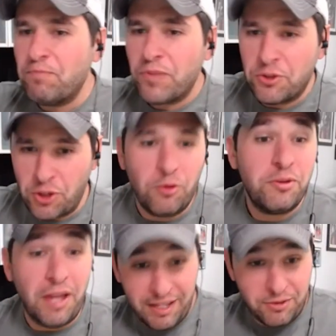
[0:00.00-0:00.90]
So
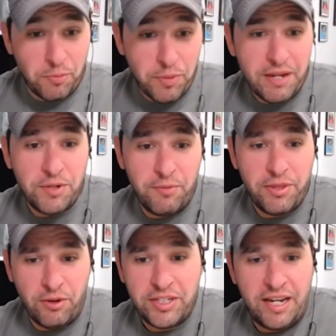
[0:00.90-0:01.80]
the, the BMW that I
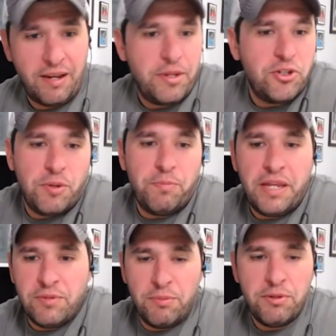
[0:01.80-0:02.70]
was getting, I mean,
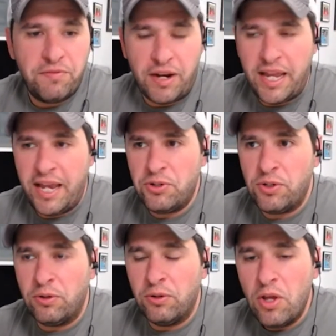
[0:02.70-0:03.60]
BMW
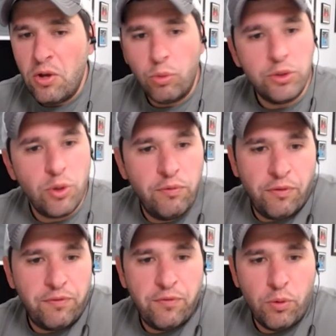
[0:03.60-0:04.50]
financial was over
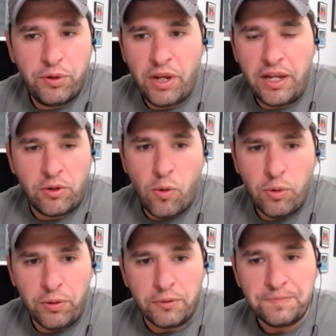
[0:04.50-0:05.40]
four and a
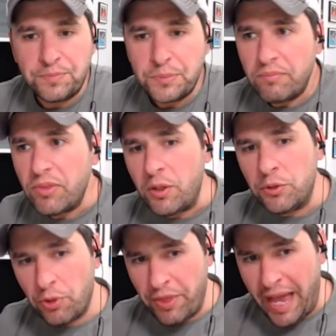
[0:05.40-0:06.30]
quarter.
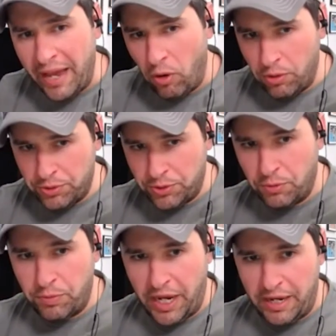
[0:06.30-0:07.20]
So that also
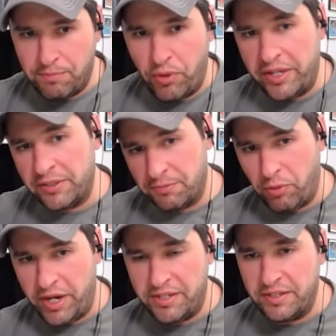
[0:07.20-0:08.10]
kind of brings the
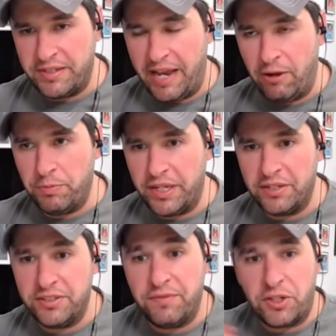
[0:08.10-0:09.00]
prices down
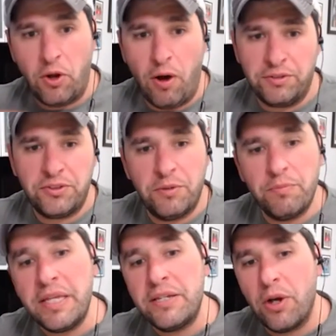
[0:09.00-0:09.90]
because if the cost to
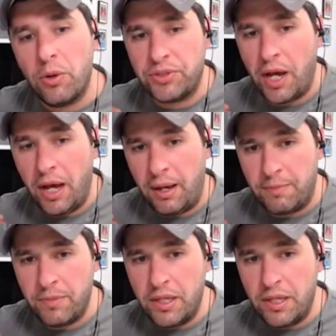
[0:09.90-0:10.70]
me goes up,